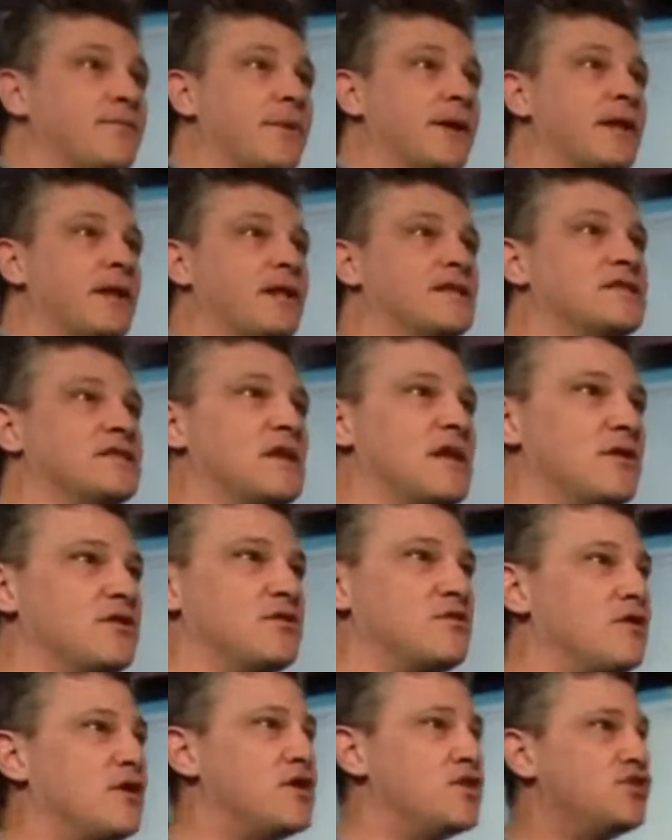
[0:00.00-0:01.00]
bill
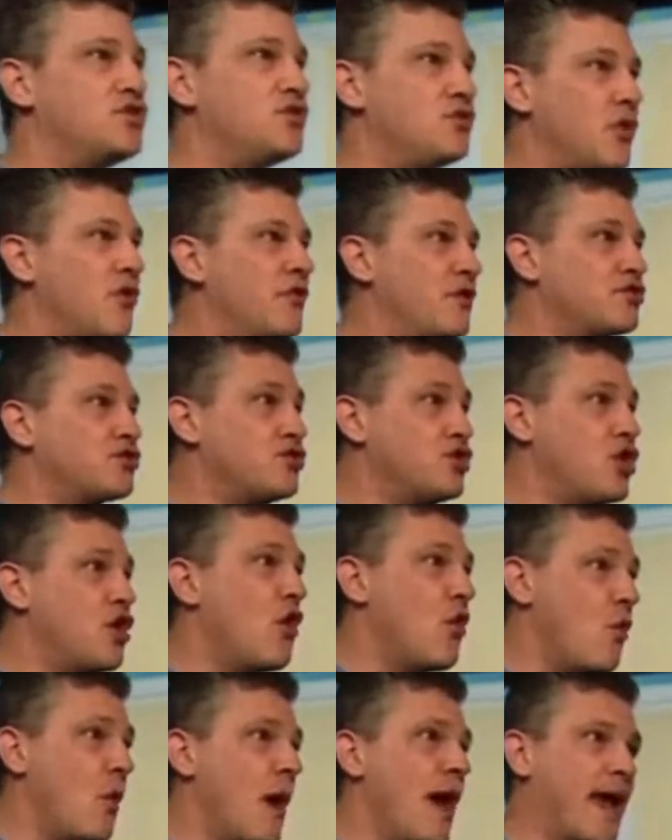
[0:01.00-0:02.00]
did you know there's
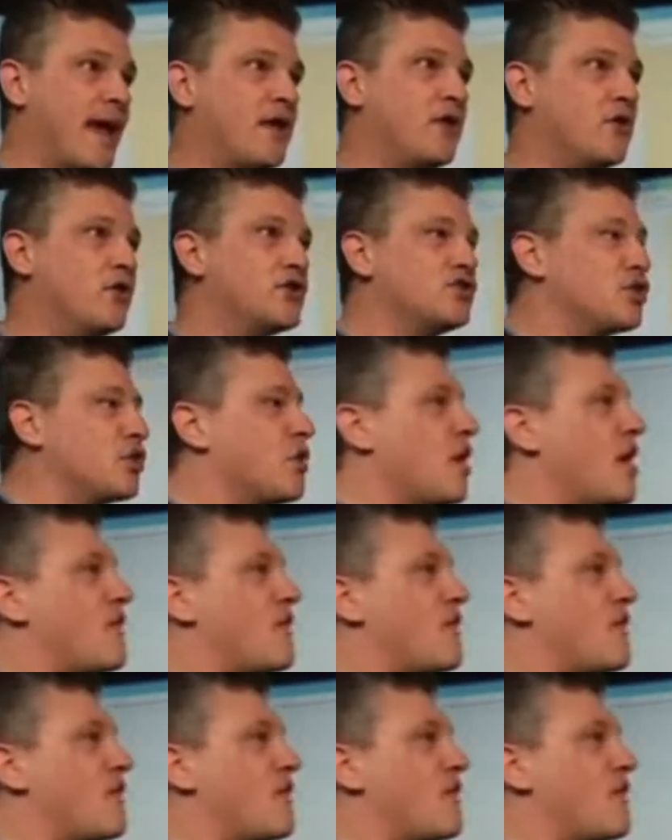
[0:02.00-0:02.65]
no way you can turn